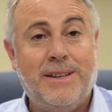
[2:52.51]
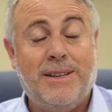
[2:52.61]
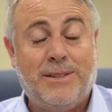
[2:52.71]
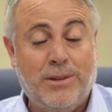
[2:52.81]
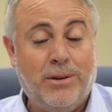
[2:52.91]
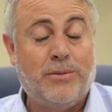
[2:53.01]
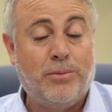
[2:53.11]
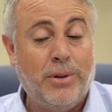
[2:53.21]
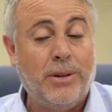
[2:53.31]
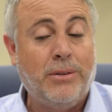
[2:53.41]
So it's
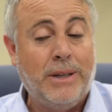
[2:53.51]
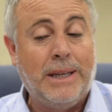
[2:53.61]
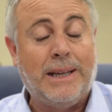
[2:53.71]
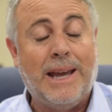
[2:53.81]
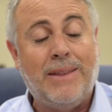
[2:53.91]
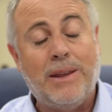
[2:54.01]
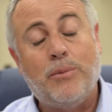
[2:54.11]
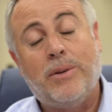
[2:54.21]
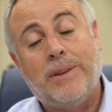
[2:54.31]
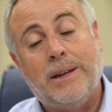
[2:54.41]
really unique, and
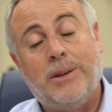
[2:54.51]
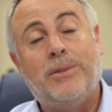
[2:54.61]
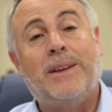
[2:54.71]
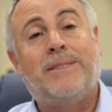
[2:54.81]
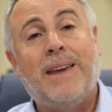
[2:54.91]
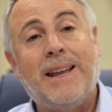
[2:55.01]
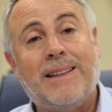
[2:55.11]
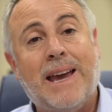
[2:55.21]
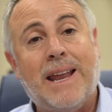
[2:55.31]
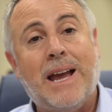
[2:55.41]
then what they do, they take
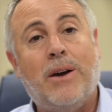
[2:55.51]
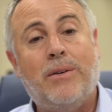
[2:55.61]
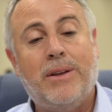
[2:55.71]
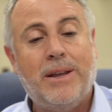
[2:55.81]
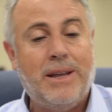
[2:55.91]
that out